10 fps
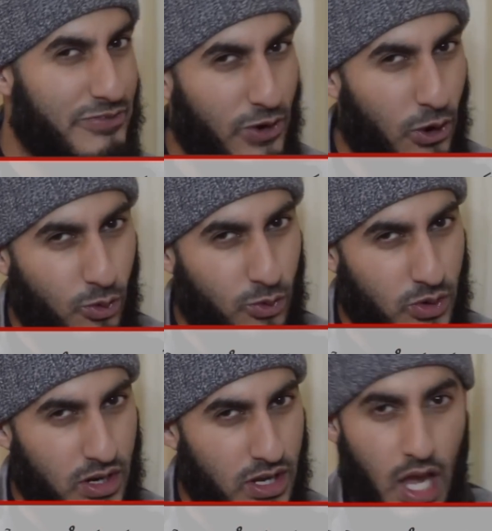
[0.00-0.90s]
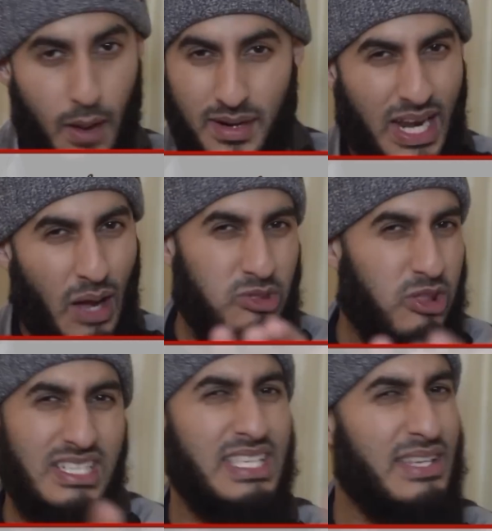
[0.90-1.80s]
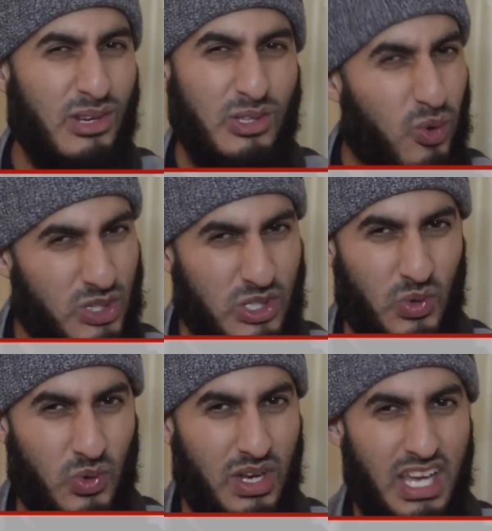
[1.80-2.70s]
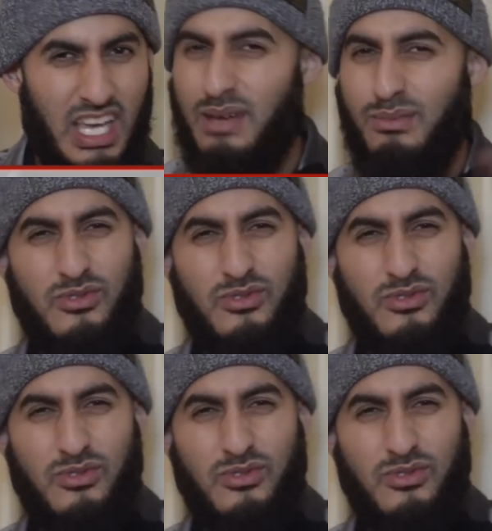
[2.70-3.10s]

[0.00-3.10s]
the phone. But now Allah doesn't even want to talk to you. He